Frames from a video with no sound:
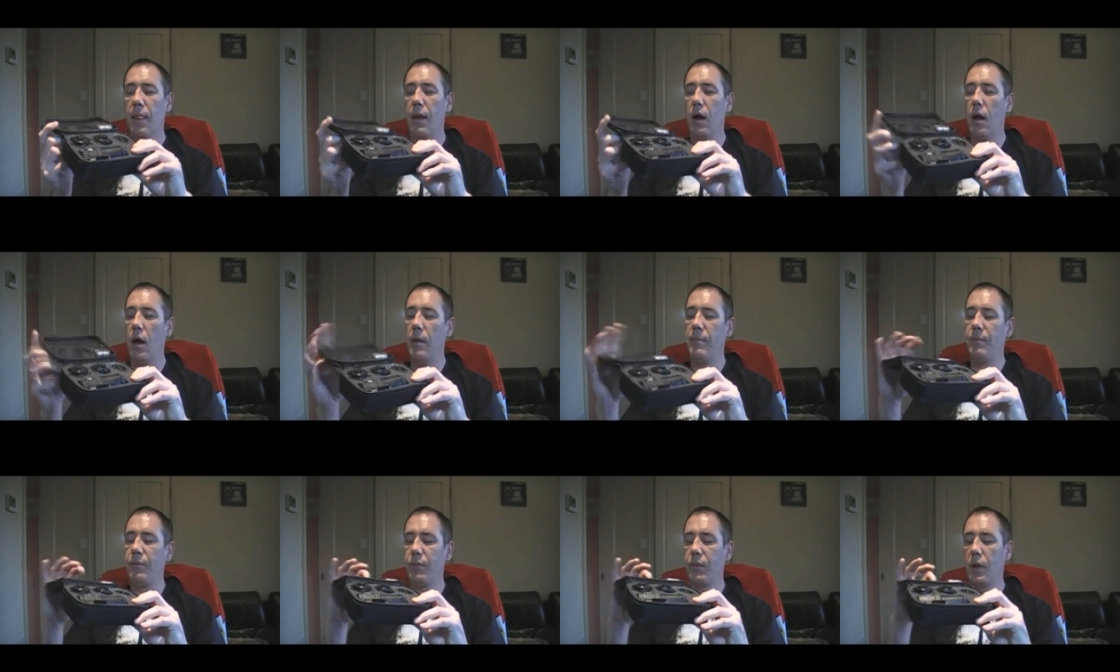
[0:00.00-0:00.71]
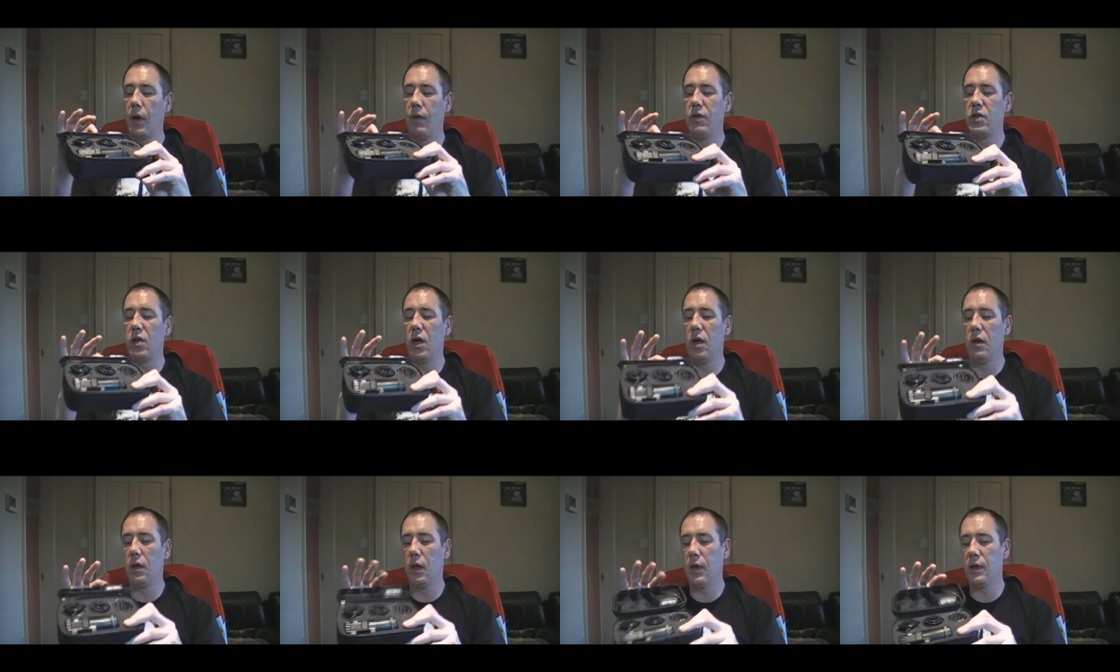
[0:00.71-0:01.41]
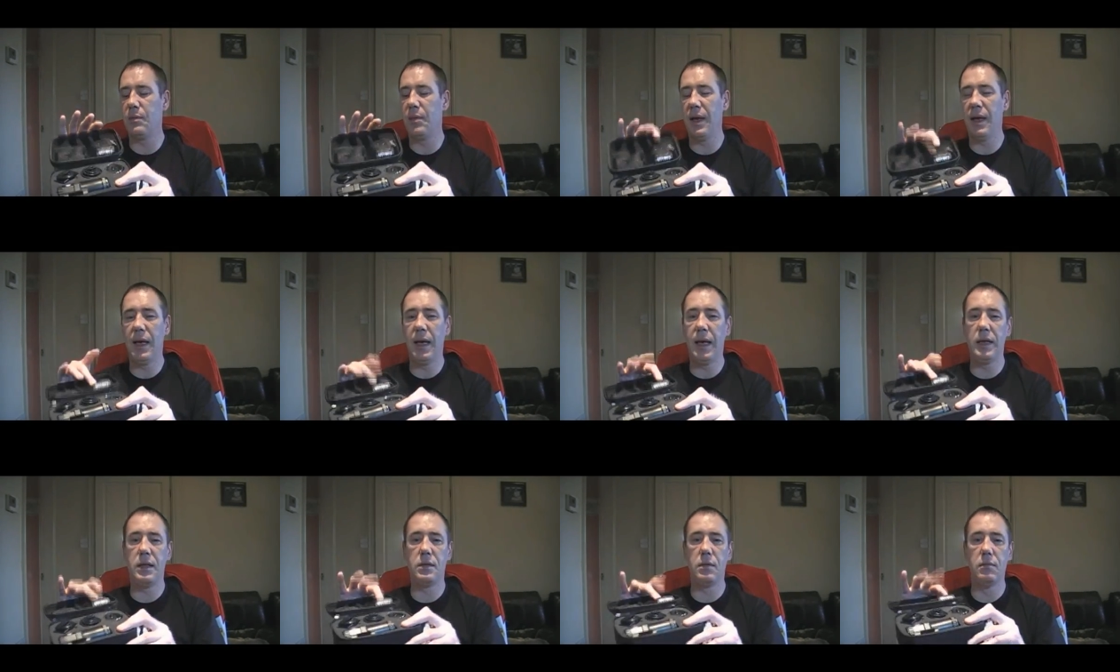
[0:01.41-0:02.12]
Um, obviously all the U S B
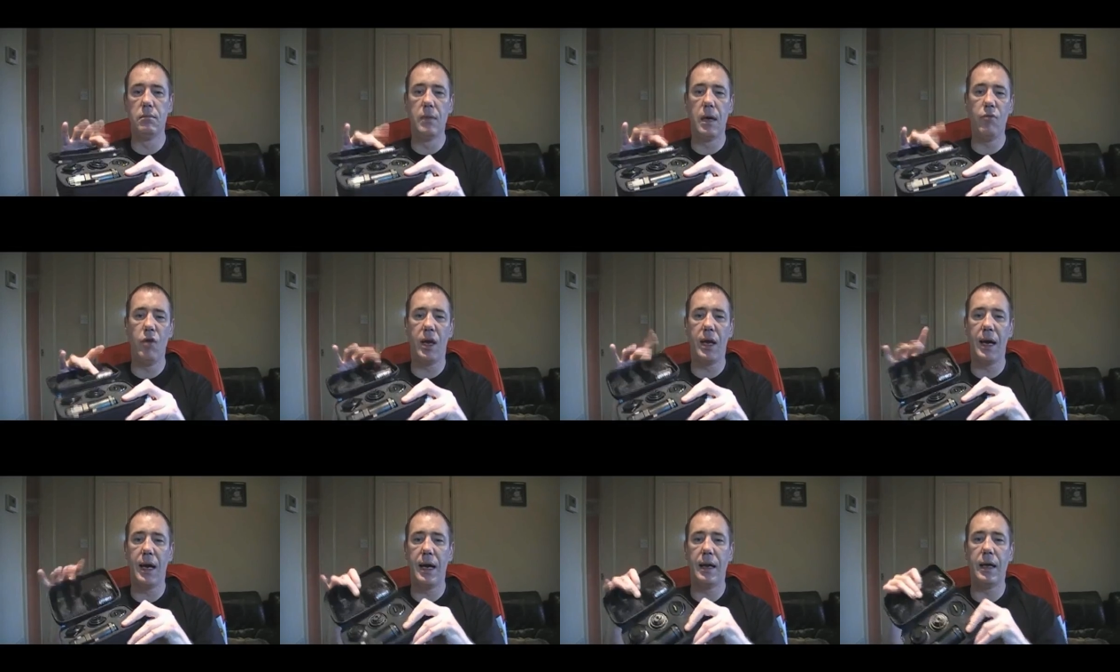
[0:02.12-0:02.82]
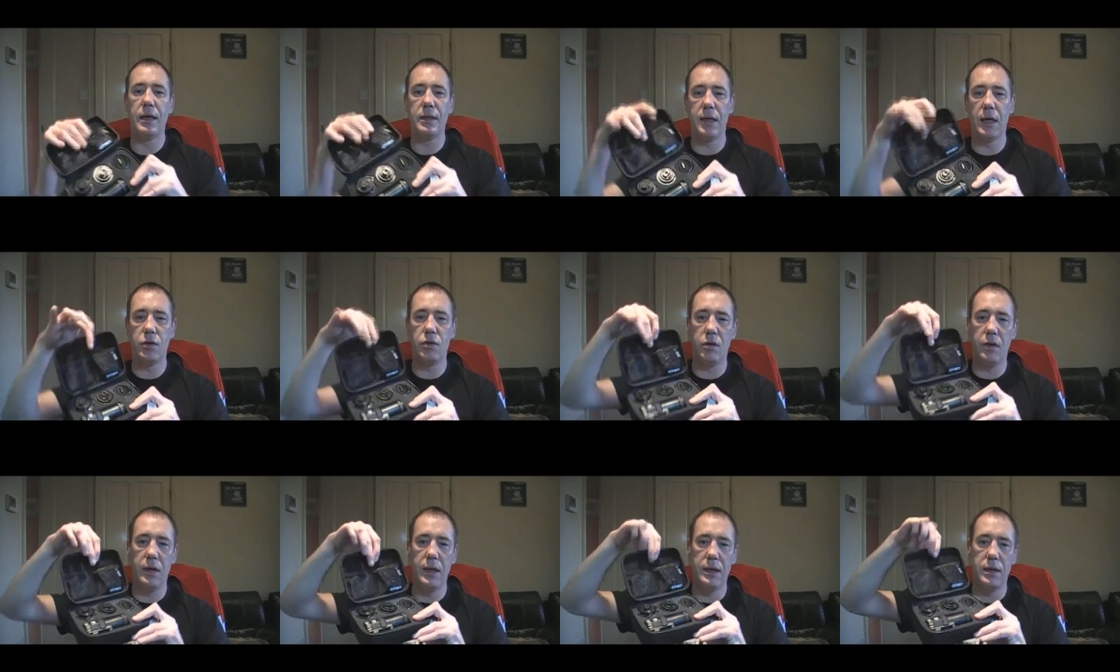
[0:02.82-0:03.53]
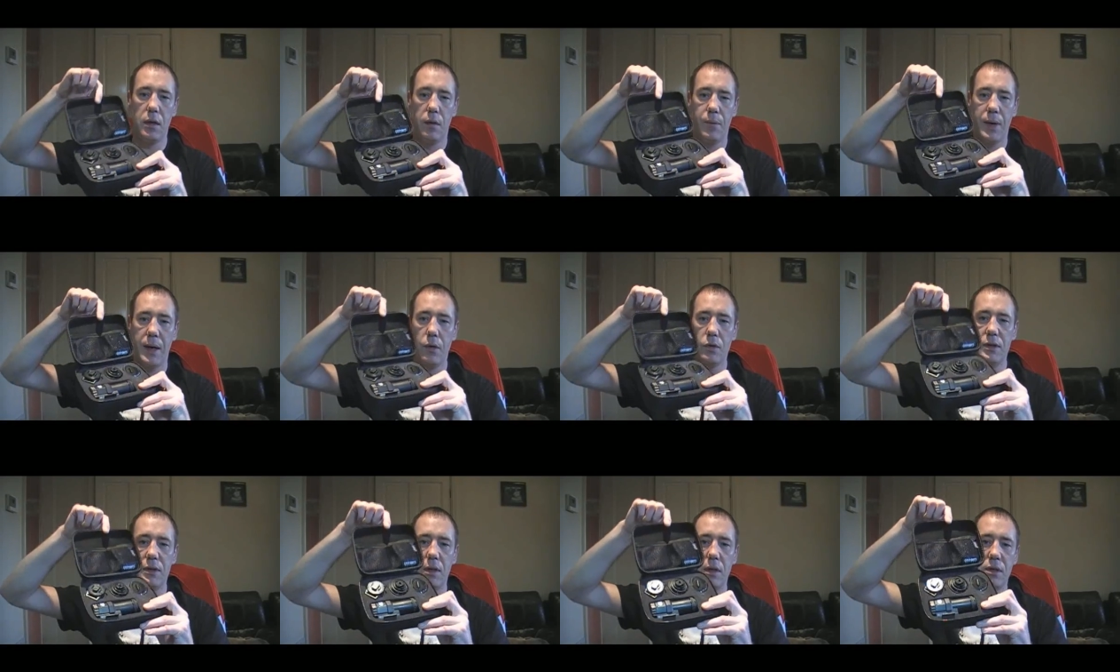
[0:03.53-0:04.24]
leads, memory card, et cetera in these little
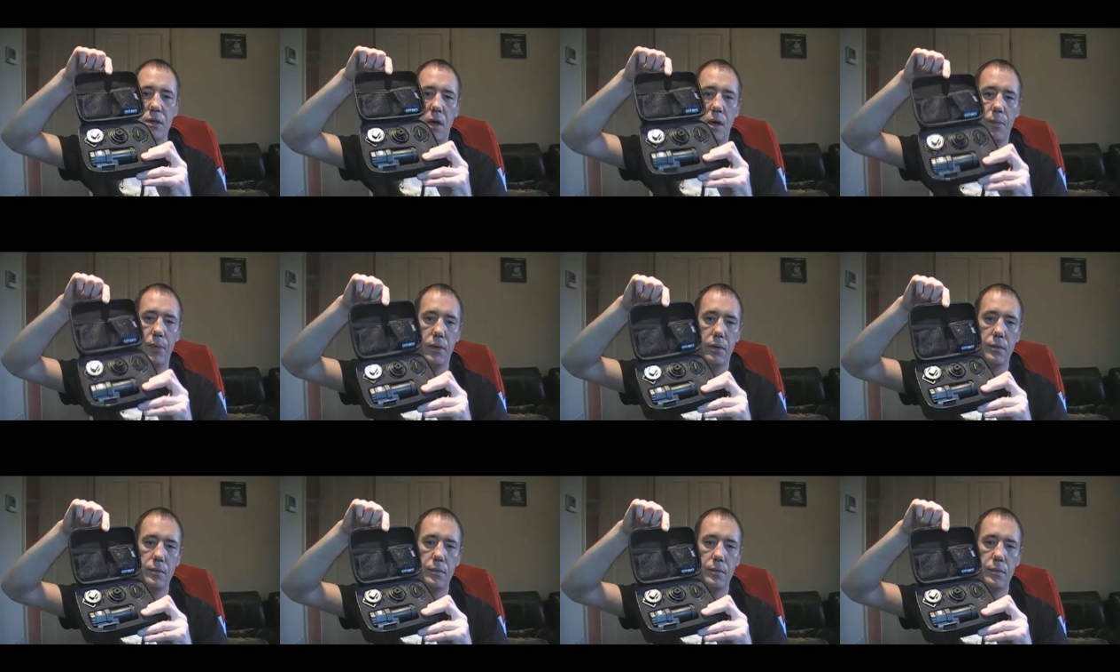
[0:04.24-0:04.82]
pouches at the top,